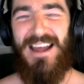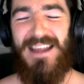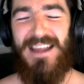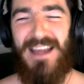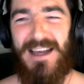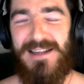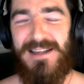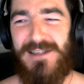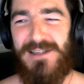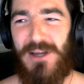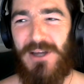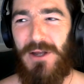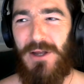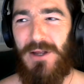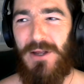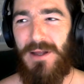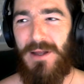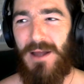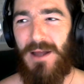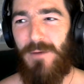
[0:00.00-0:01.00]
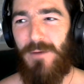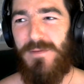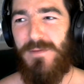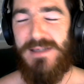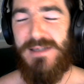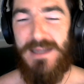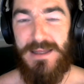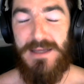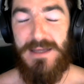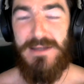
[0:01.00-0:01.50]
Yeah, so
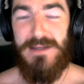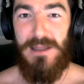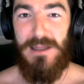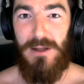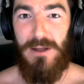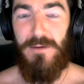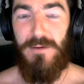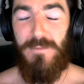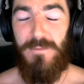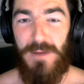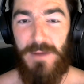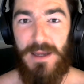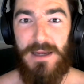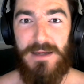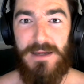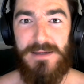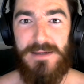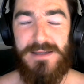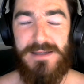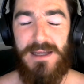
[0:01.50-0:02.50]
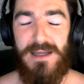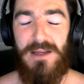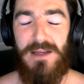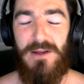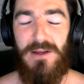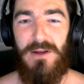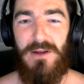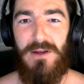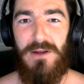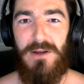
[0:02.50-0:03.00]
obviously there's a lot of things that
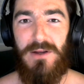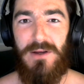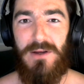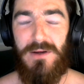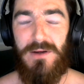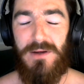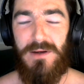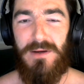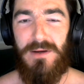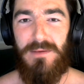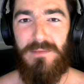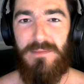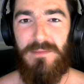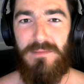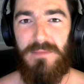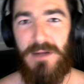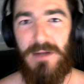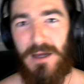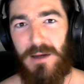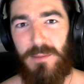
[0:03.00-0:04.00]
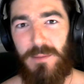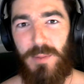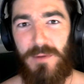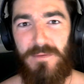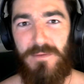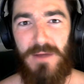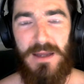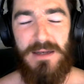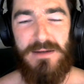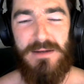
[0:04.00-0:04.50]
you can't
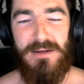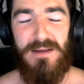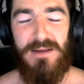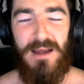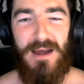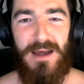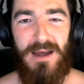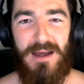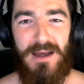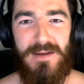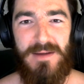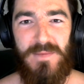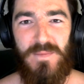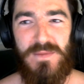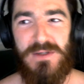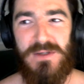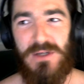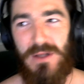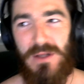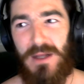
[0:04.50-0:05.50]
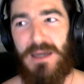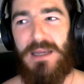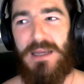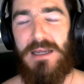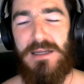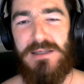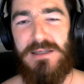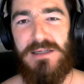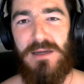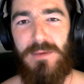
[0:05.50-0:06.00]
prevent. So like
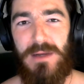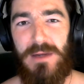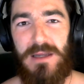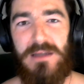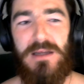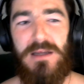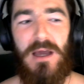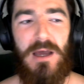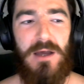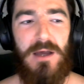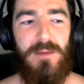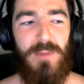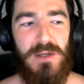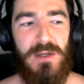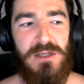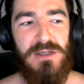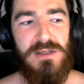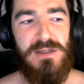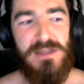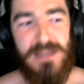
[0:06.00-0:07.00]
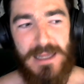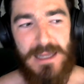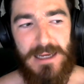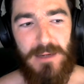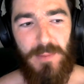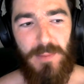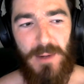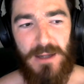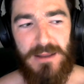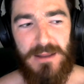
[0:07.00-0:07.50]
kids coming in, but just
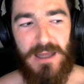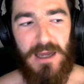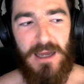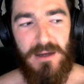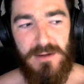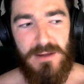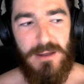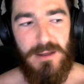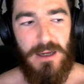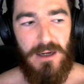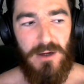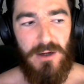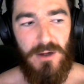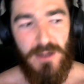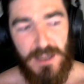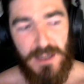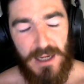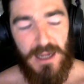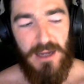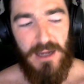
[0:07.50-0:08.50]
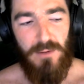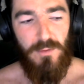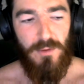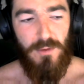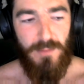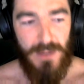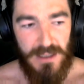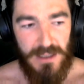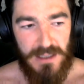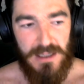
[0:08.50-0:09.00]
think about that and think, okay,
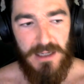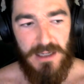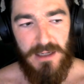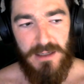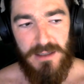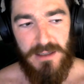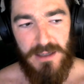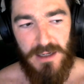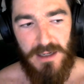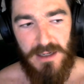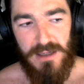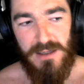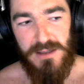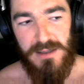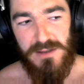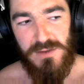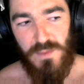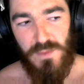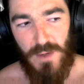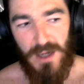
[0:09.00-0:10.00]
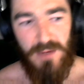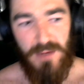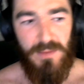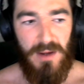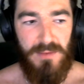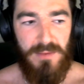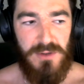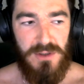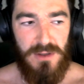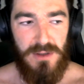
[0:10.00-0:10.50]
well, my kid is waking me
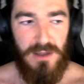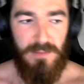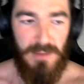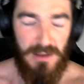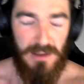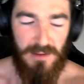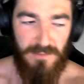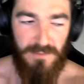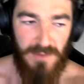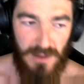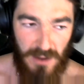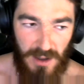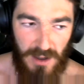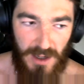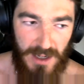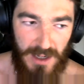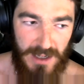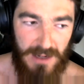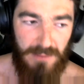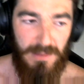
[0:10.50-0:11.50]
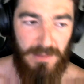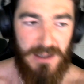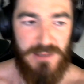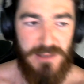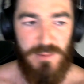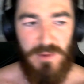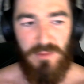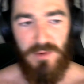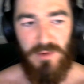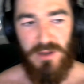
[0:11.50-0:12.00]
up during the middle of the night. It
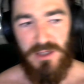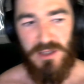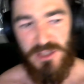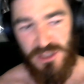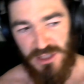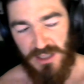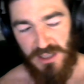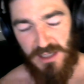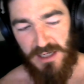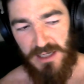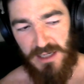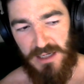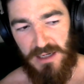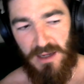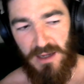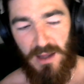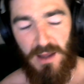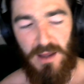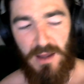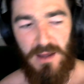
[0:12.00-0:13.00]
makes me really shitty.